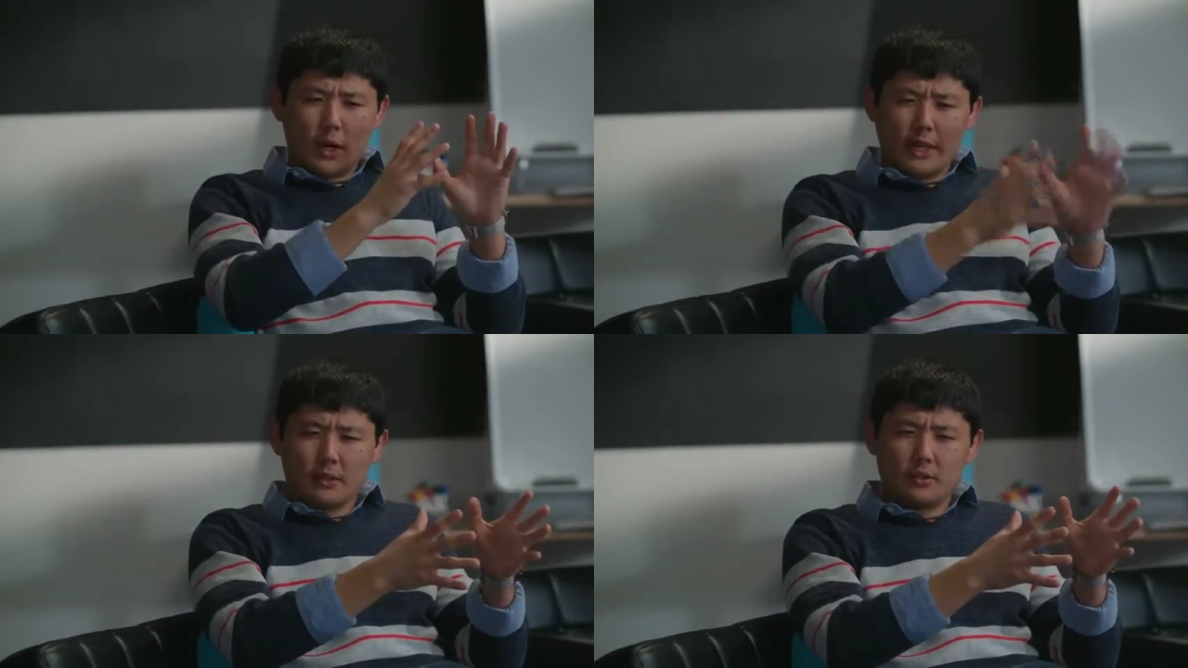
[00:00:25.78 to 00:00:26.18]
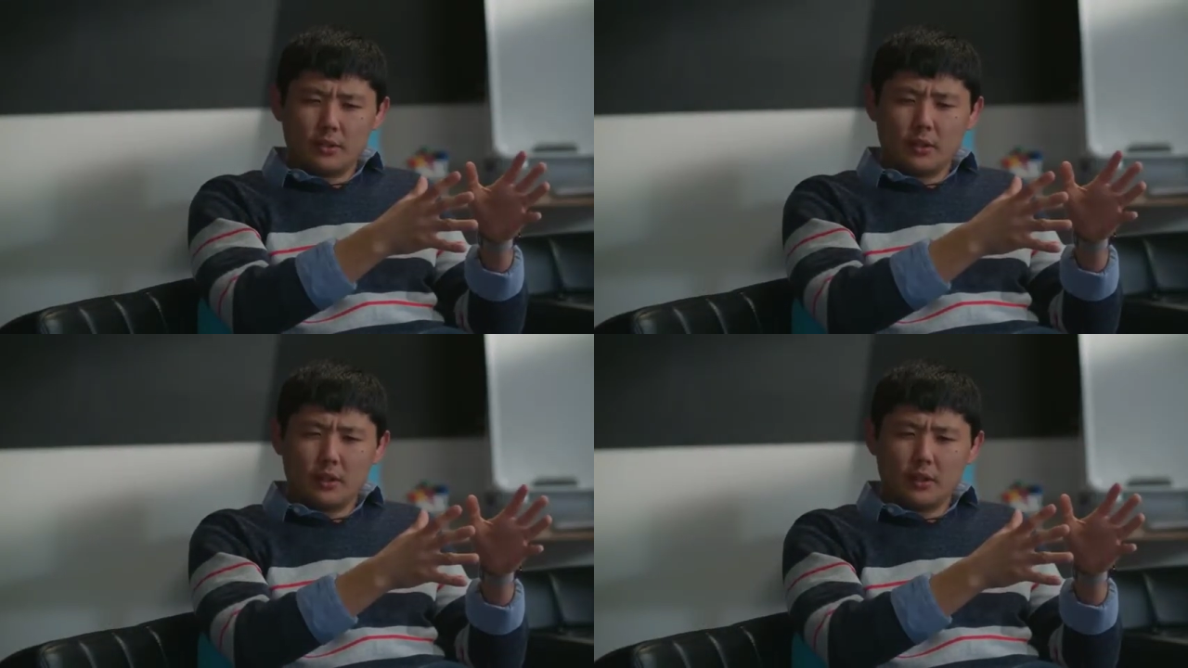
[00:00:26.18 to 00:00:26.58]
Why
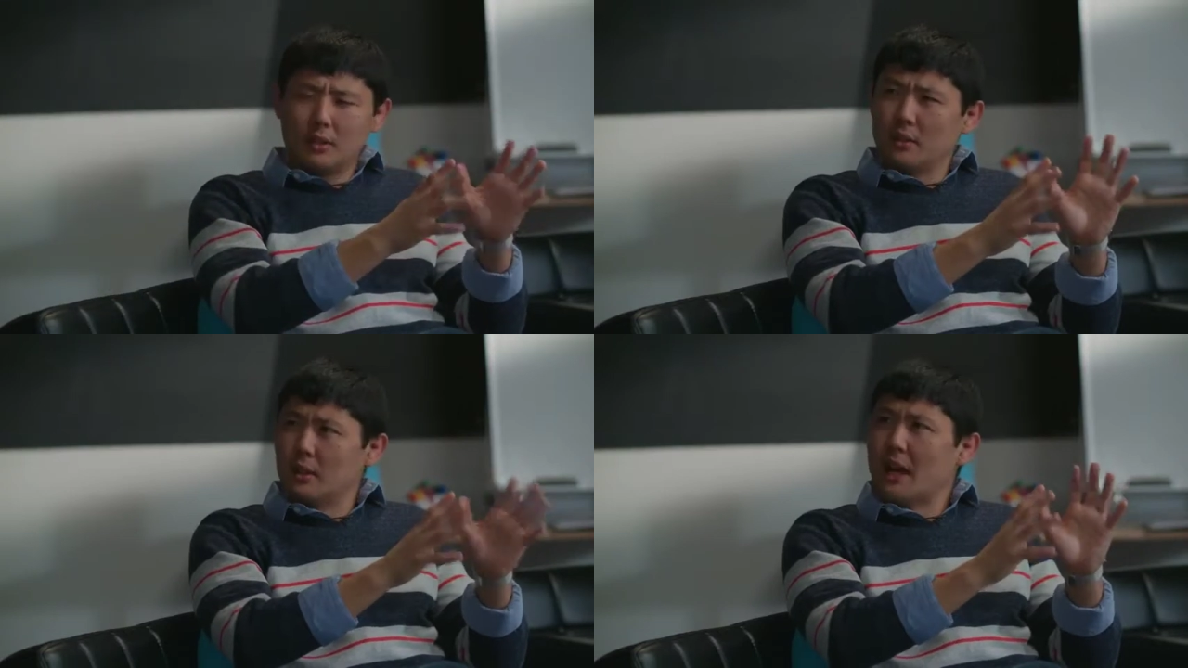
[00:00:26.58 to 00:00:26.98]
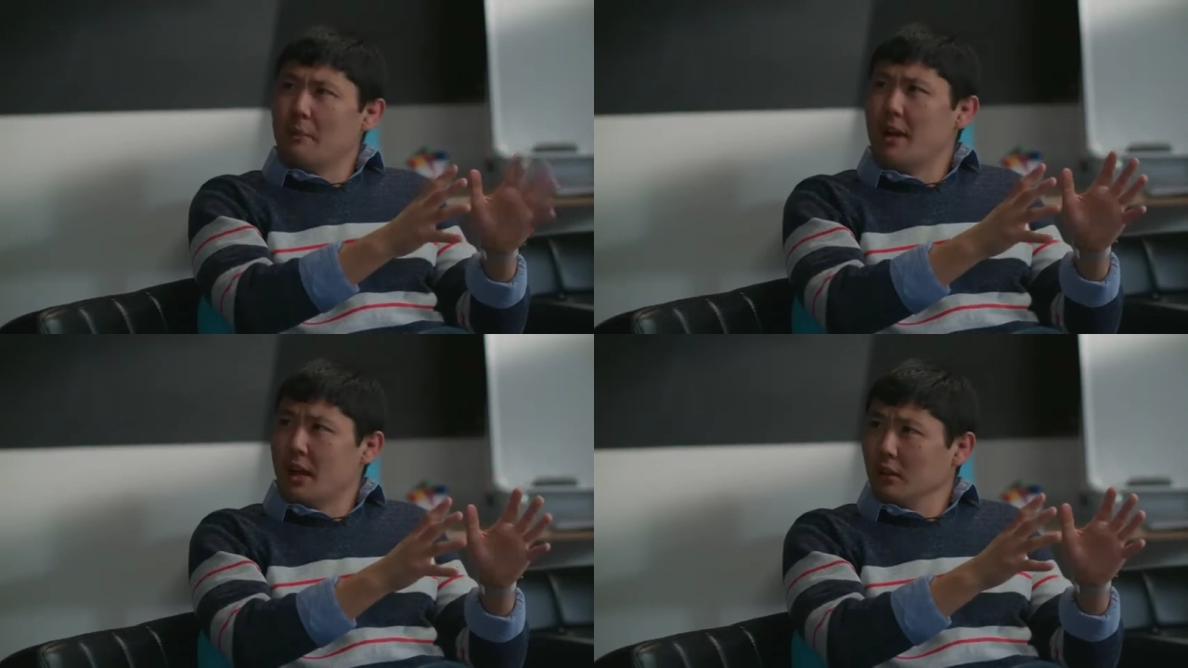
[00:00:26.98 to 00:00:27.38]
does
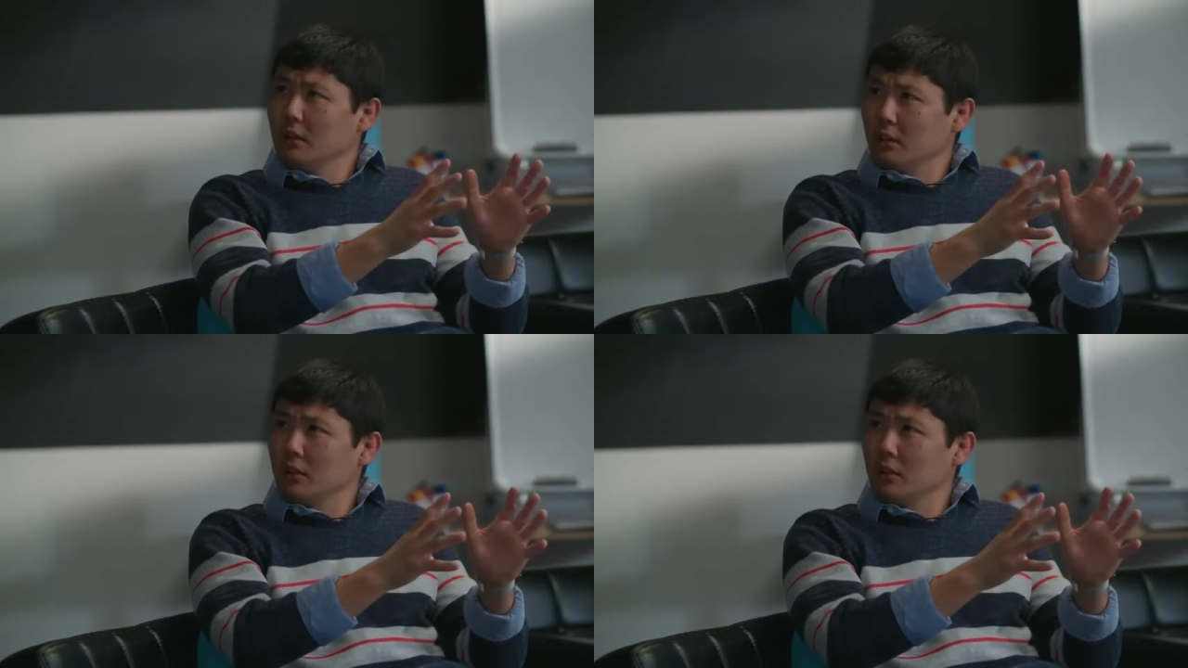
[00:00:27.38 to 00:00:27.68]
time matter?